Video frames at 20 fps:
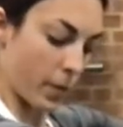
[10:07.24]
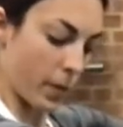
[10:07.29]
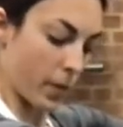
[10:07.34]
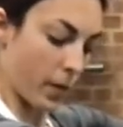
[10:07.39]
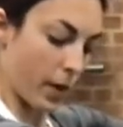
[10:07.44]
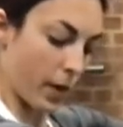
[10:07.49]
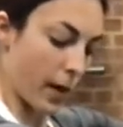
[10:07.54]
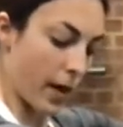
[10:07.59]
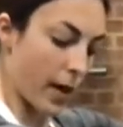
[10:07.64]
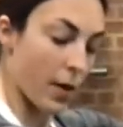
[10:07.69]

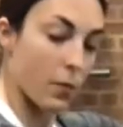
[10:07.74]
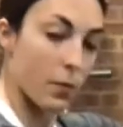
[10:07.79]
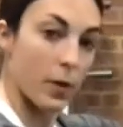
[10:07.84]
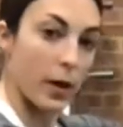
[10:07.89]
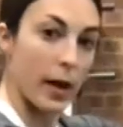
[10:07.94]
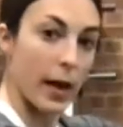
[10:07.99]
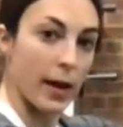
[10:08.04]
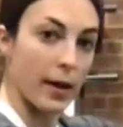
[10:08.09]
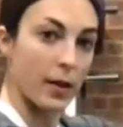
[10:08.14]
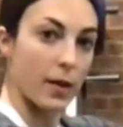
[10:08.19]
And
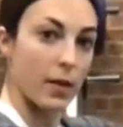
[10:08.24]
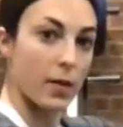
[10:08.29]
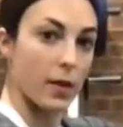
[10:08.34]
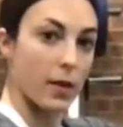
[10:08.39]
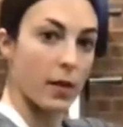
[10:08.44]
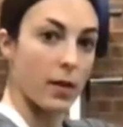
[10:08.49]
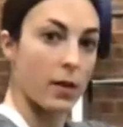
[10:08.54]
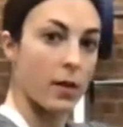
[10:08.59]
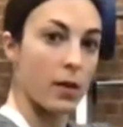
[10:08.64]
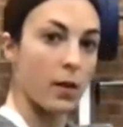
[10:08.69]
relax.
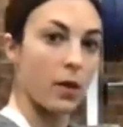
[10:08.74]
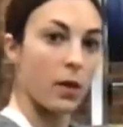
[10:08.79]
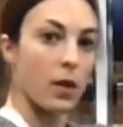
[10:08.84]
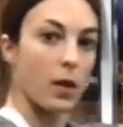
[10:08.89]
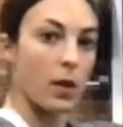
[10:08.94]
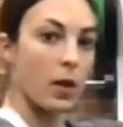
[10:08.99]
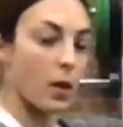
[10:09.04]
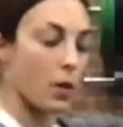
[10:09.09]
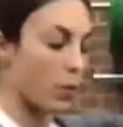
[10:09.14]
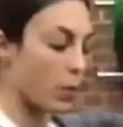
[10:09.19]

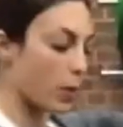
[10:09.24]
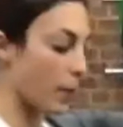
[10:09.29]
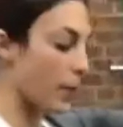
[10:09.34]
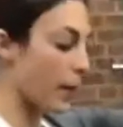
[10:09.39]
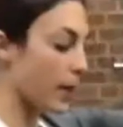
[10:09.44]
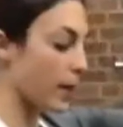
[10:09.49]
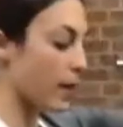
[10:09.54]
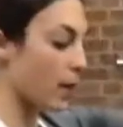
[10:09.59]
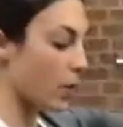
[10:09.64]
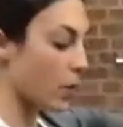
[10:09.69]

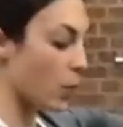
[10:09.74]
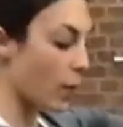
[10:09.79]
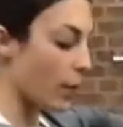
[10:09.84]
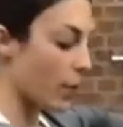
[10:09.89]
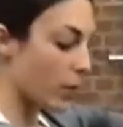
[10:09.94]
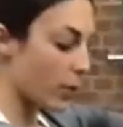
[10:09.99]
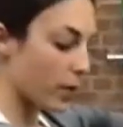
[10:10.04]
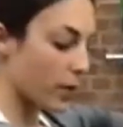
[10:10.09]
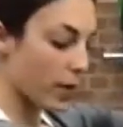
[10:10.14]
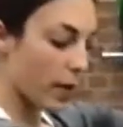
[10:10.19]
Repeat this one
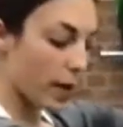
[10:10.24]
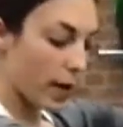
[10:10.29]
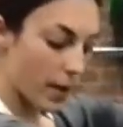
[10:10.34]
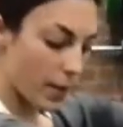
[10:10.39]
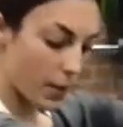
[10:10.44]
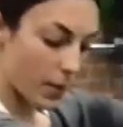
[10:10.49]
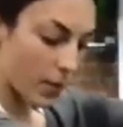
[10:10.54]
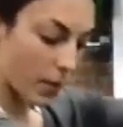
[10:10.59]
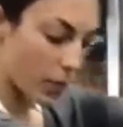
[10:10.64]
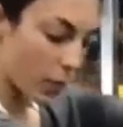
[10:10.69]
more
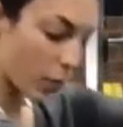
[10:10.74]
time.